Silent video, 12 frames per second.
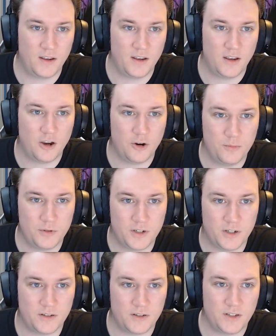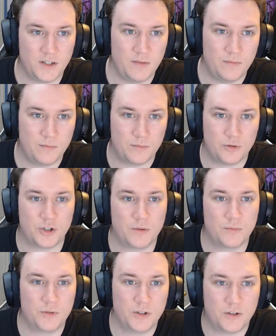I hope it doesn't seem
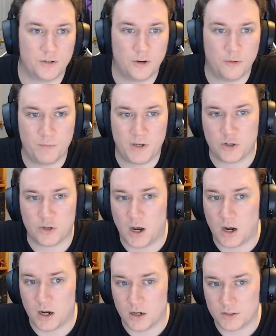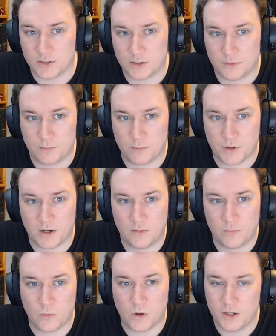presumptuous of me to ask,
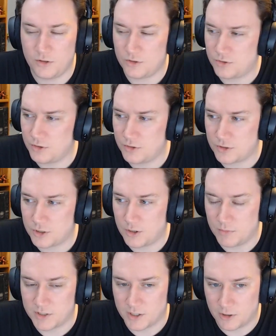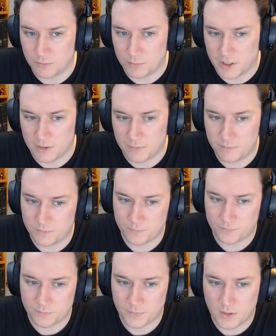but why are you so determined to help Bam?
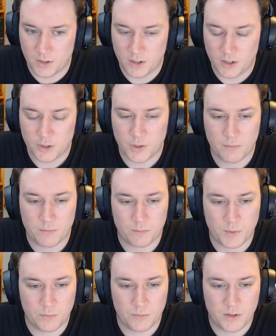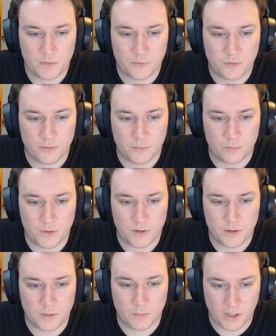You haven't been with him from
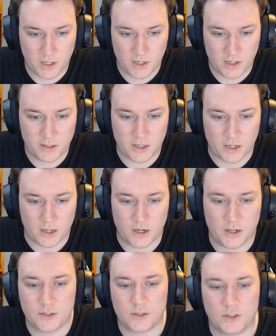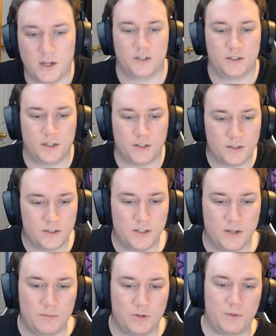the beginning like us, and it doesn't
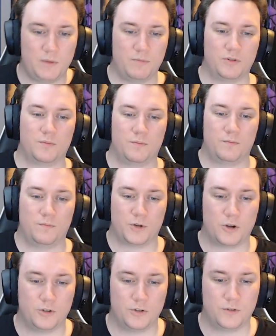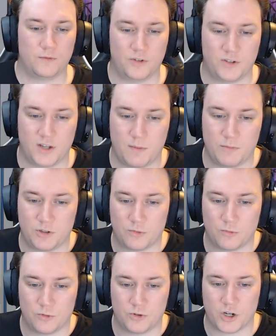seem to be because of resentment
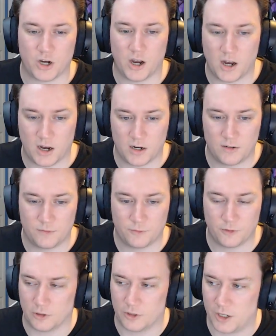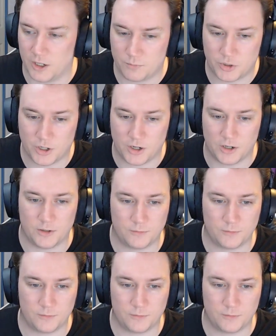towards Jihad for locking up Char.